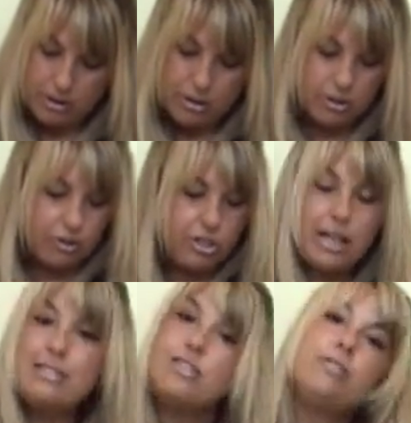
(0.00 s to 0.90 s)
So
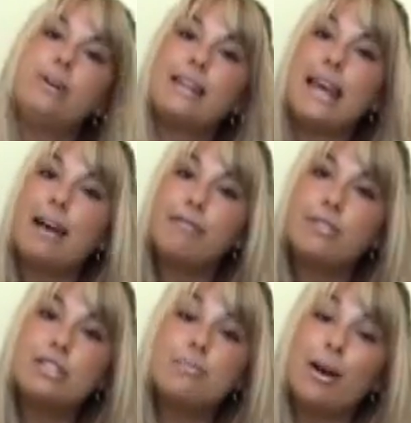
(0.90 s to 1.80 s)
just doing that
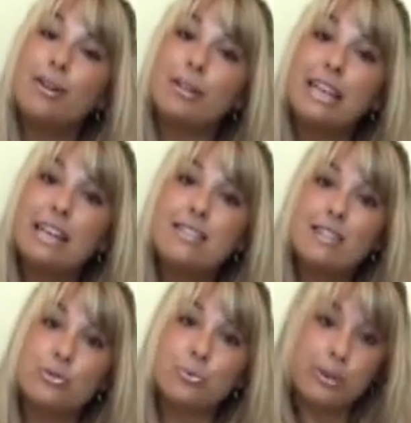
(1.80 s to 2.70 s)
for smaller kids
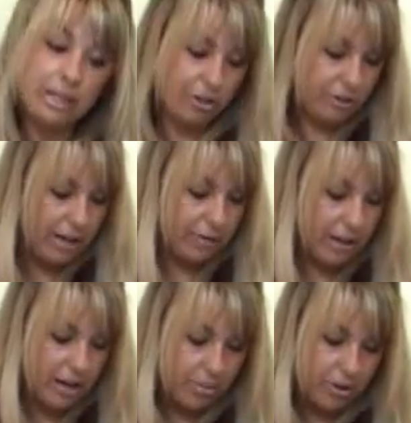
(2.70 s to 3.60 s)
is really great
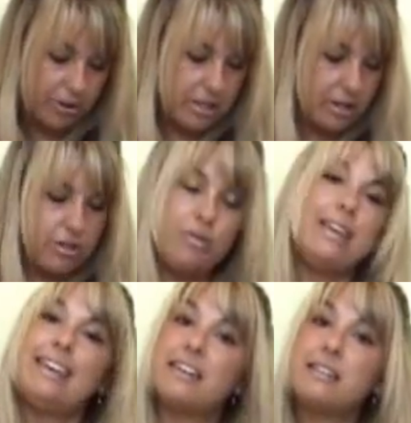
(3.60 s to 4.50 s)
fine motor skills. You
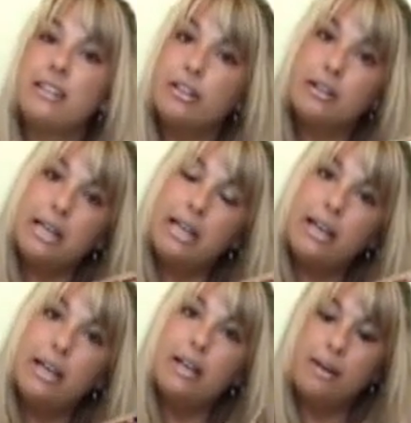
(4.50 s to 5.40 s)
can get
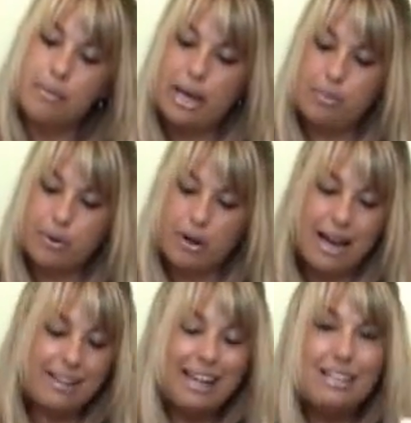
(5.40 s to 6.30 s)
glittery paper.
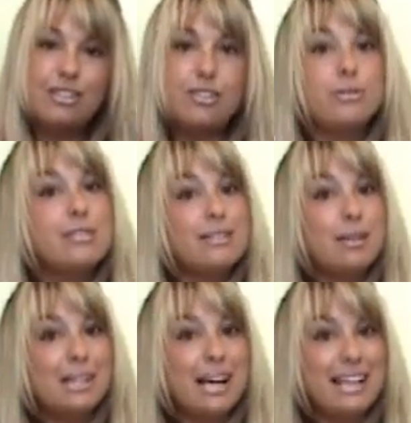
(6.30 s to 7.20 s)
I like to use
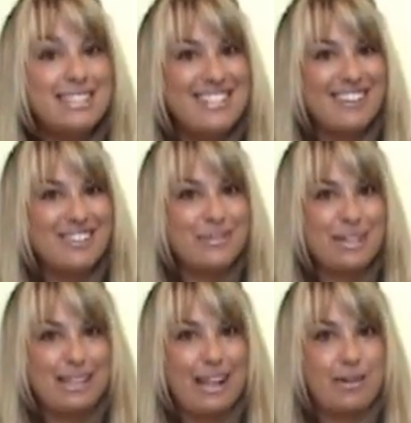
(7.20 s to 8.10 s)
stickers
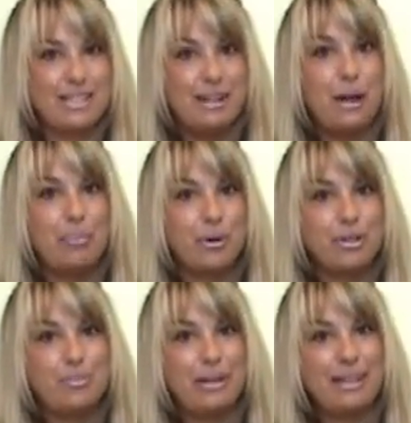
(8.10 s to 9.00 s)
with letters and
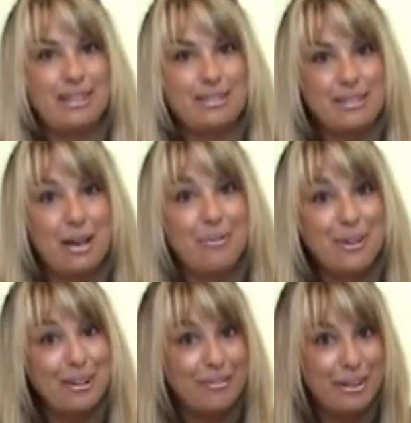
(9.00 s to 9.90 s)
numbers because I
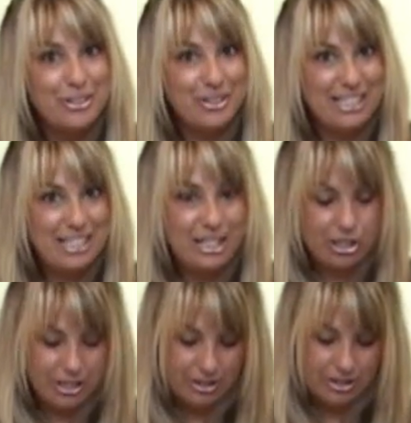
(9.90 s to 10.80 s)
want to eventually
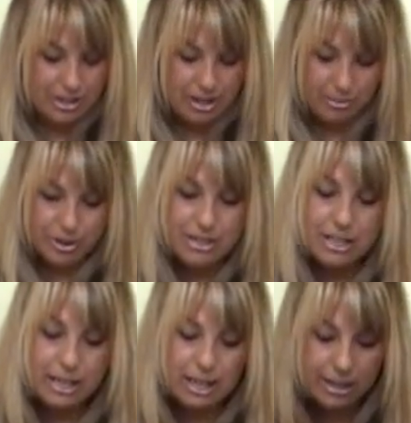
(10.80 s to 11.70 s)
teach letters and numbers to
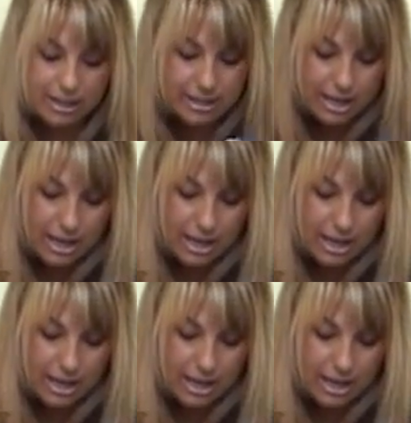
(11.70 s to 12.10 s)
the kids.